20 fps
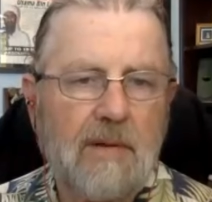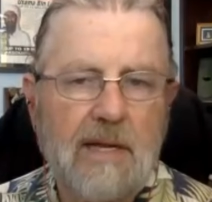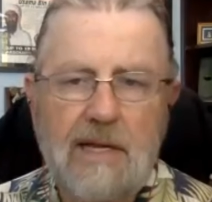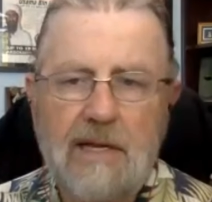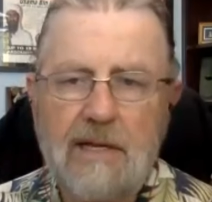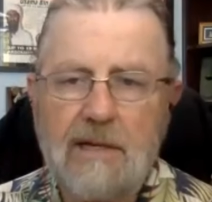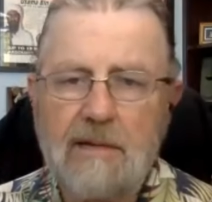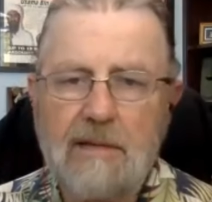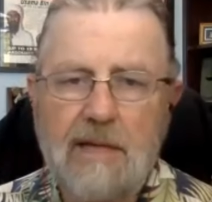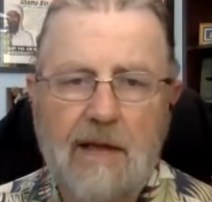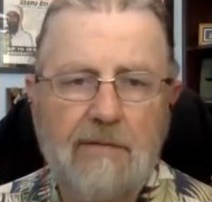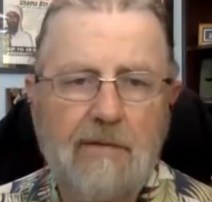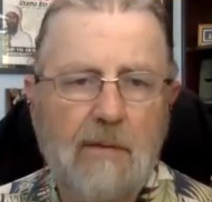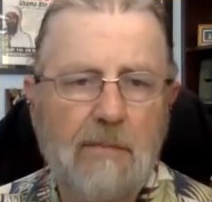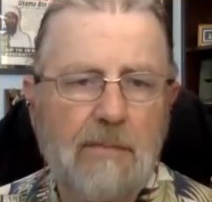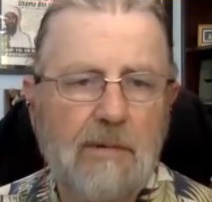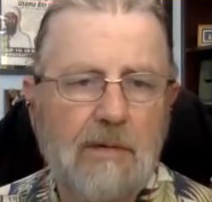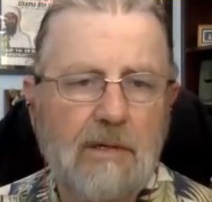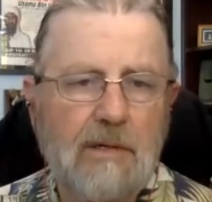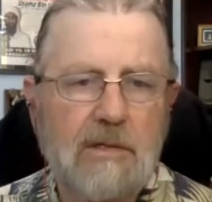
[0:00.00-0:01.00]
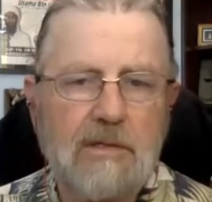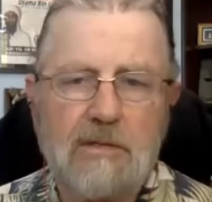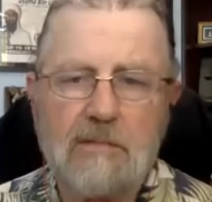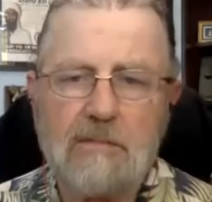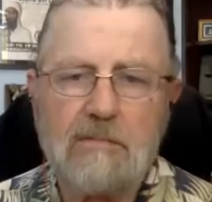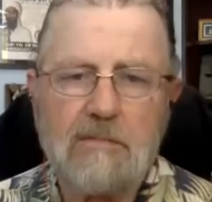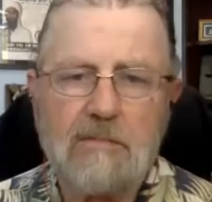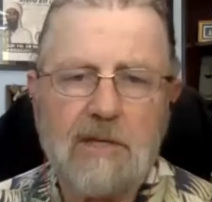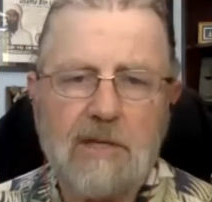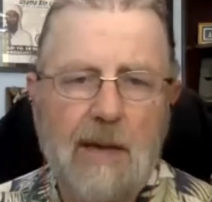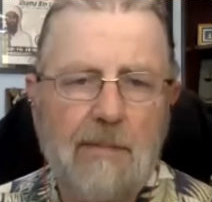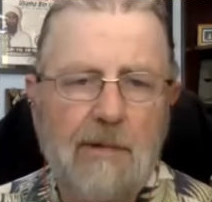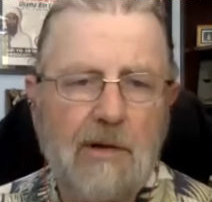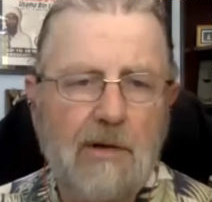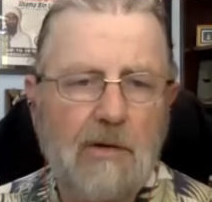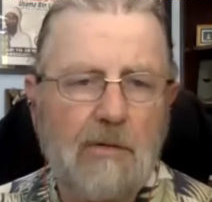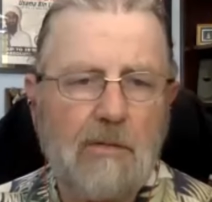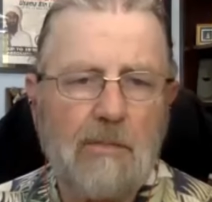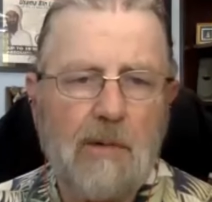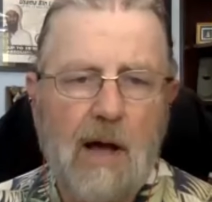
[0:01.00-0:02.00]
He gave up his
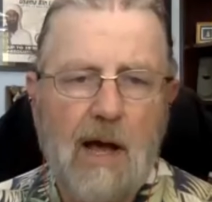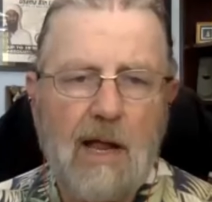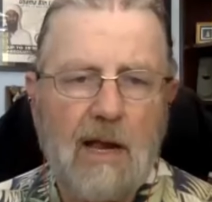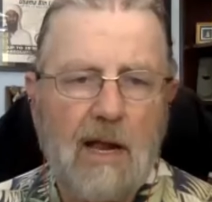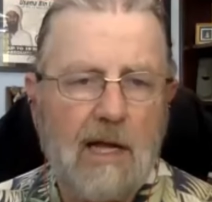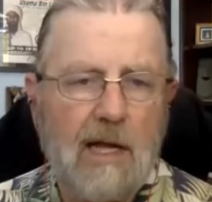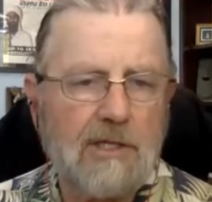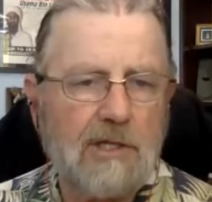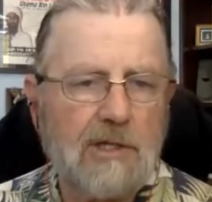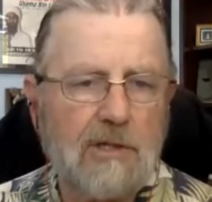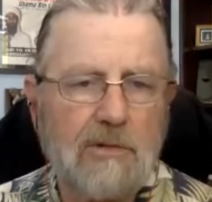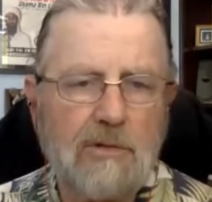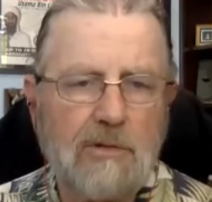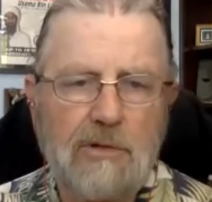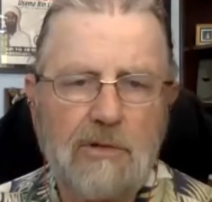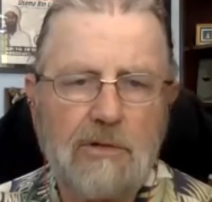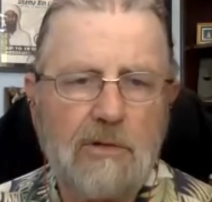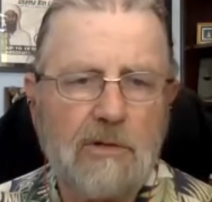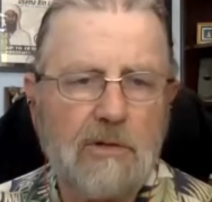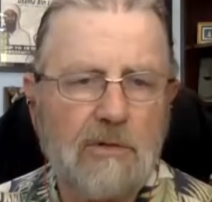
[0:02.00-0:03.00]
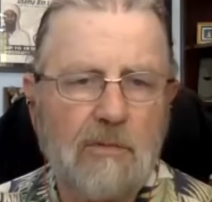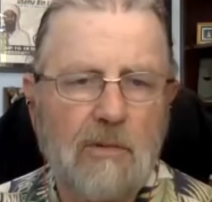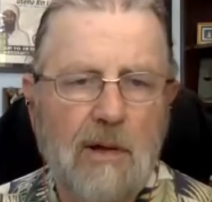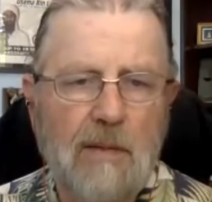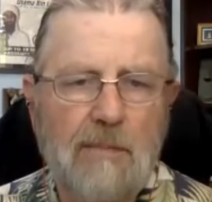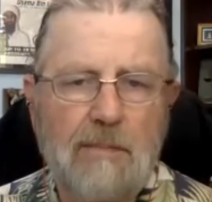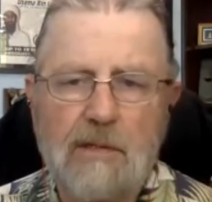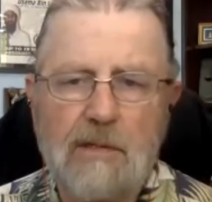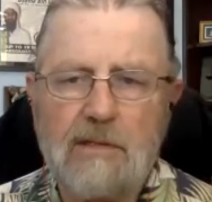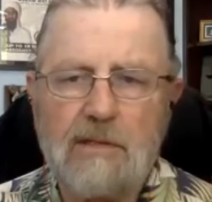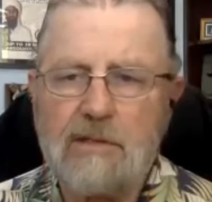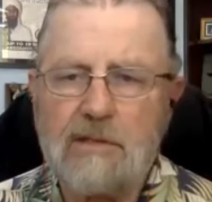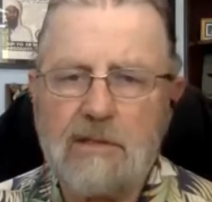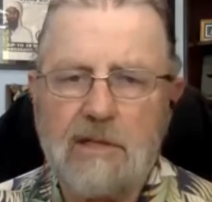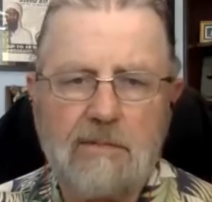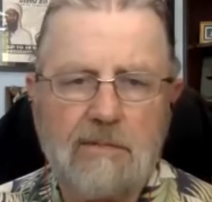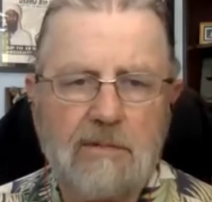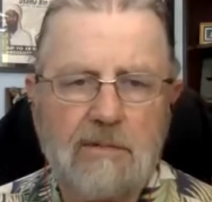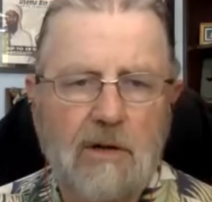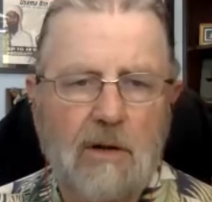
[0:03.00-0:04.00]
chemical, biological, nuclear
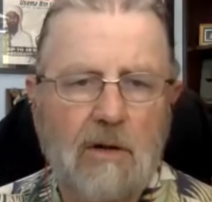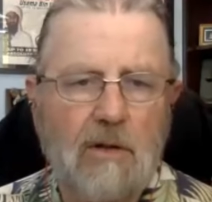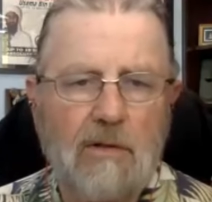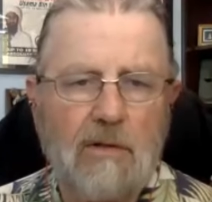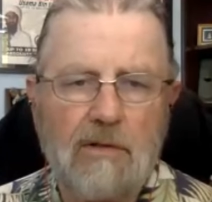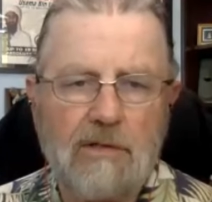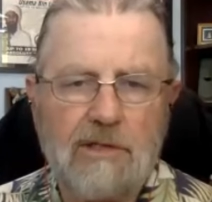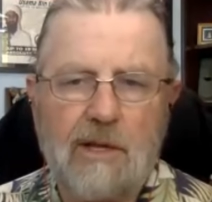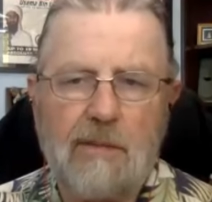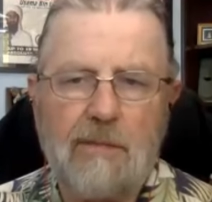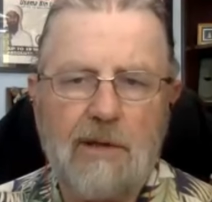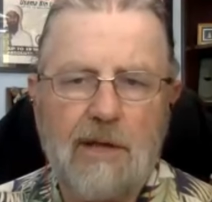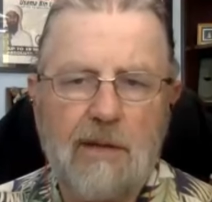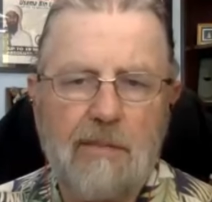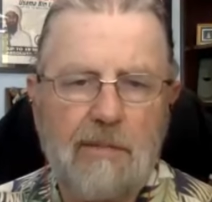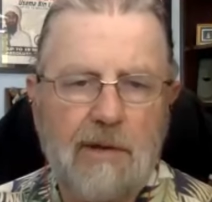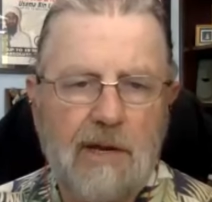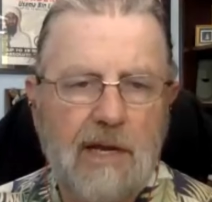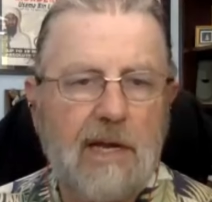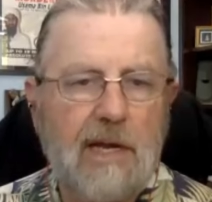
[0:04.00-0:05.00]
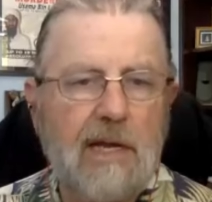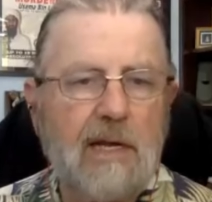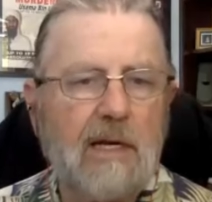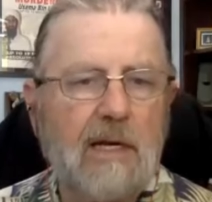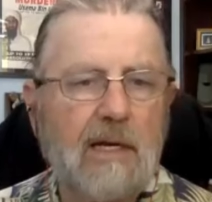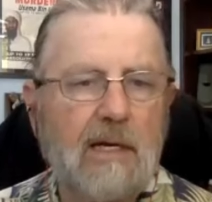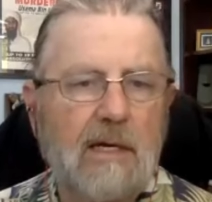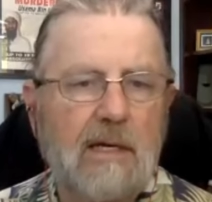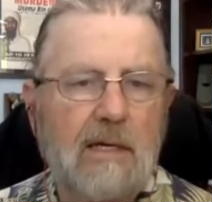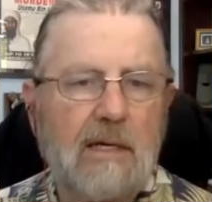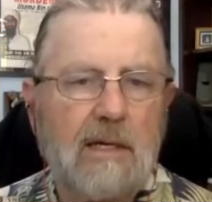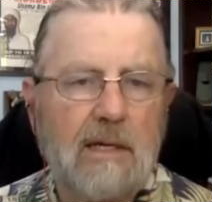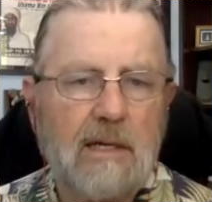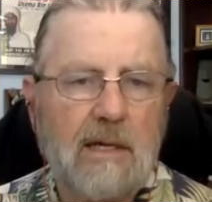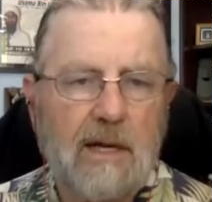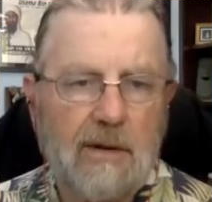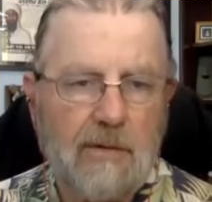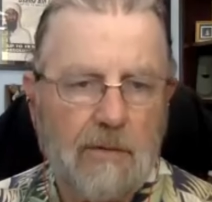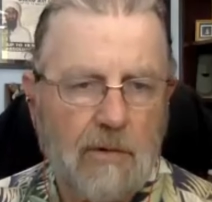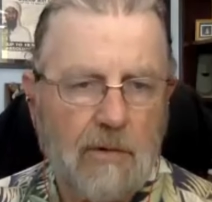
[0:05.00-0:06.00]
weapons, you know, his WMD,
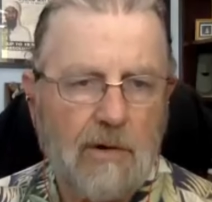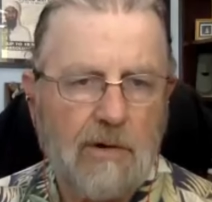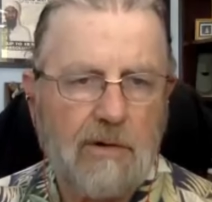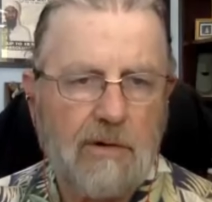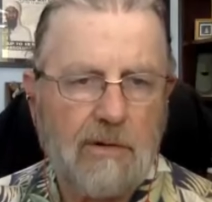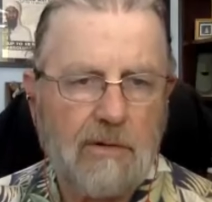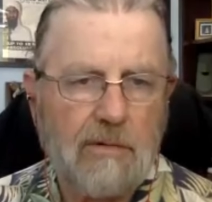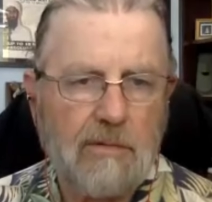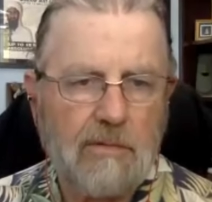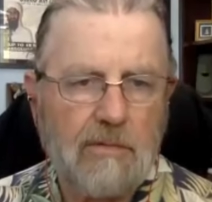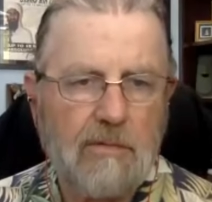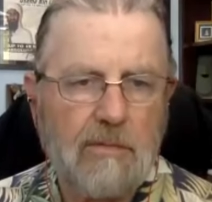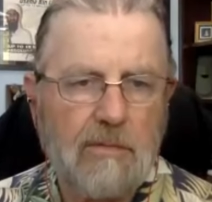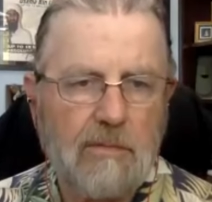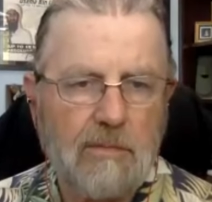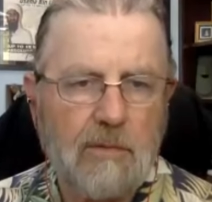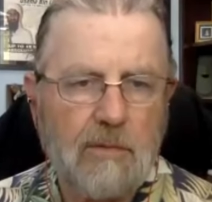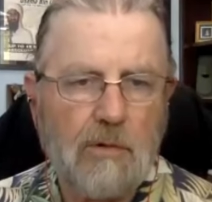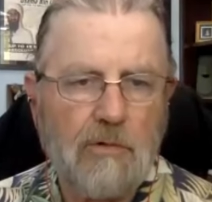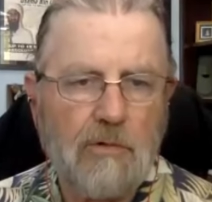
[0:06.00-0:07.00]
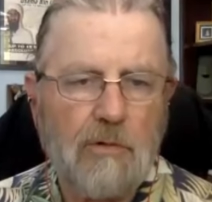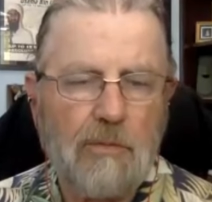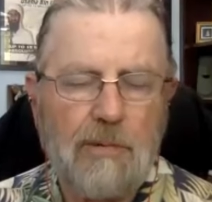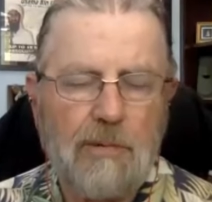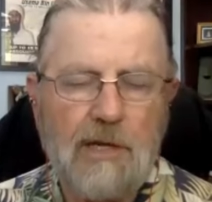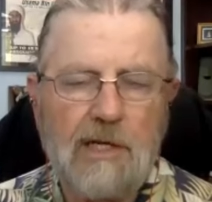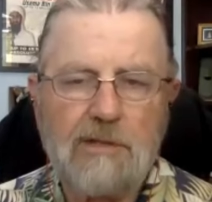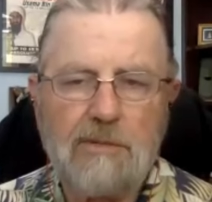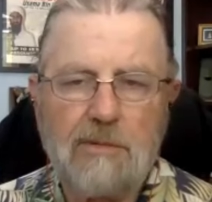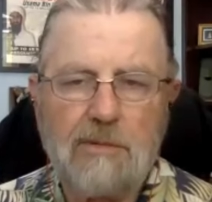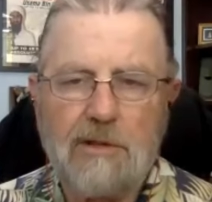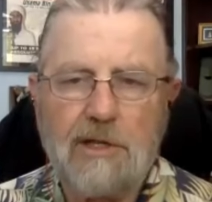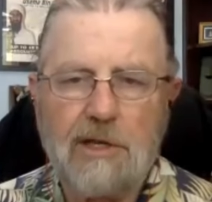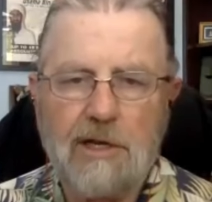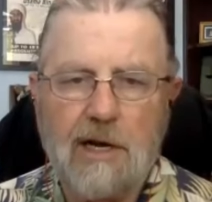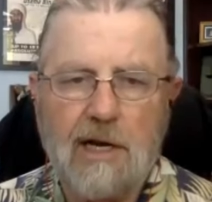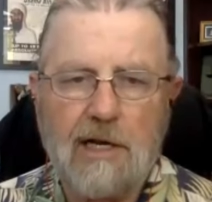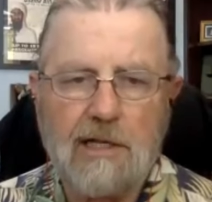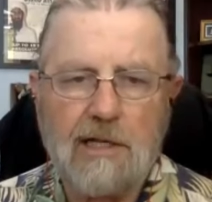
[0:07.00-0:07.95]
in order to broker a peace with the